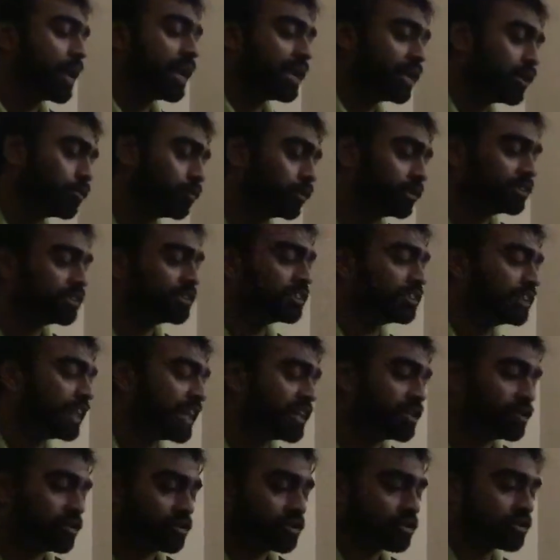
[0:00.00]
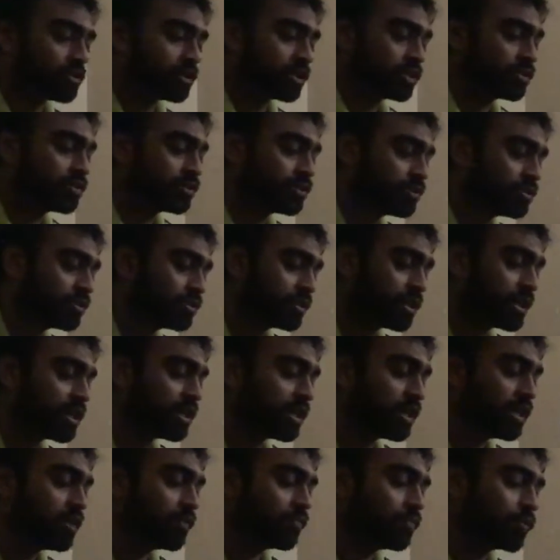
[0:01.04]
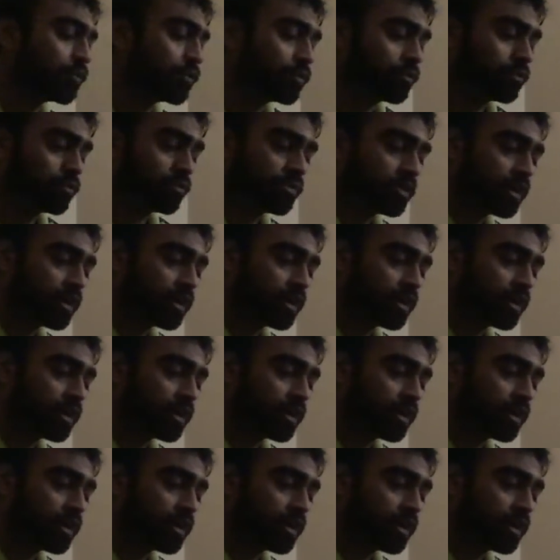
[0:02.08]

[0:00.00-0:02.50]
anyone's dangers and evil.